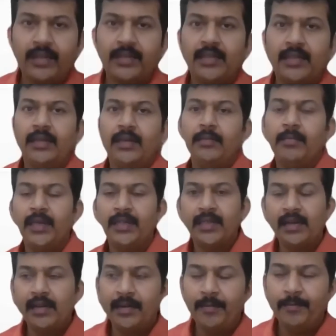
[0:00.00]
see,
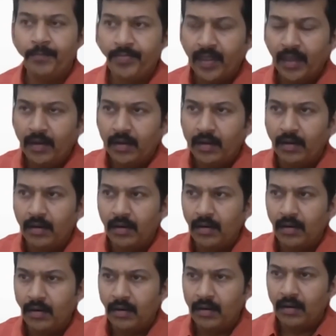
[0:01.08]
basically,
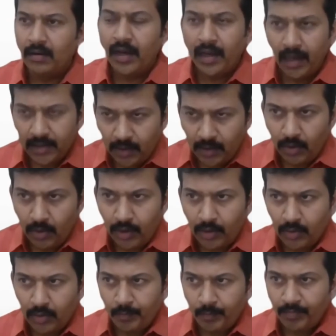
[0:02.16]
as I told
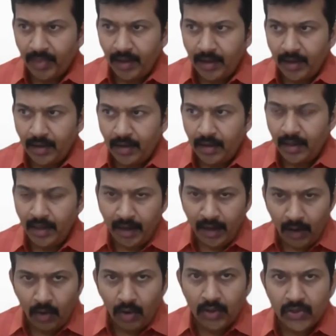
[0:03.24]
you,
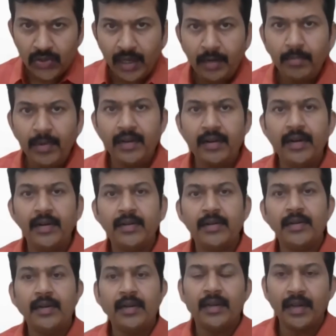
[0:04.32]
hearing loss can be
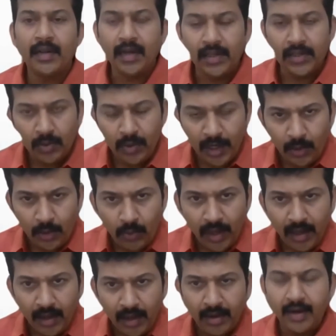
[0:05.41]
treated in a conservative
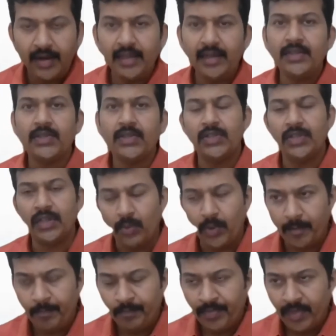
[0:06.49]
way and in a surgical
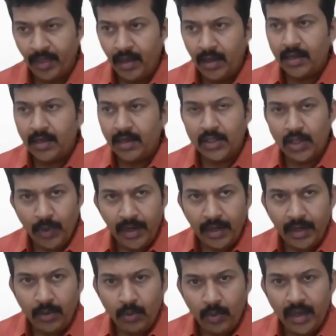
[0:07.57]
way.
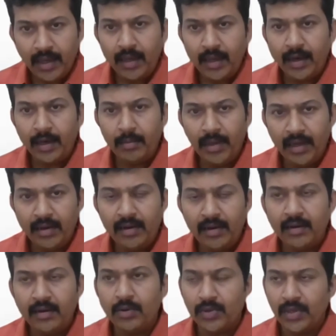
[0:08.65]
Conservative way, I
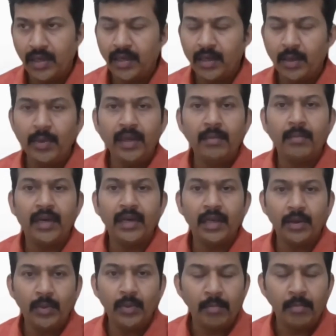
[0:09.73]
mean to say by
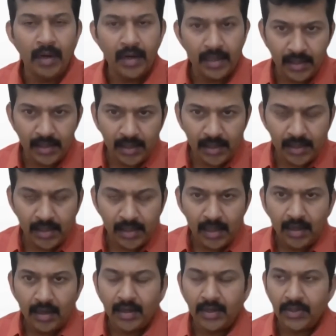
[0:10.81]
giving medicines,
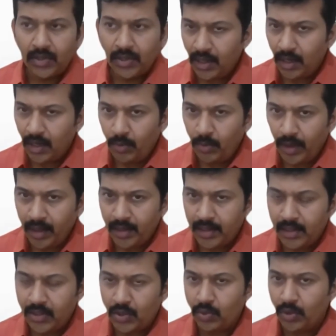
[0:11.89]
and surgical way
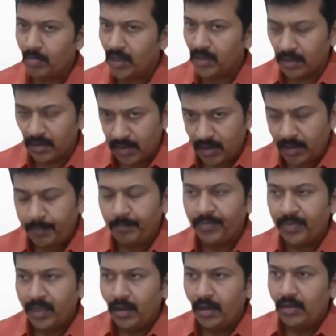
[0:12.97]
is doing by surgery.
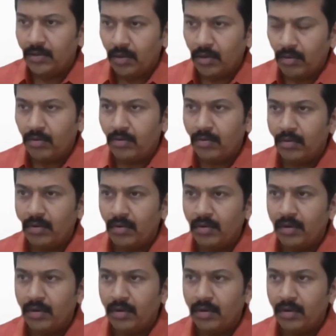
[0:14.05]
So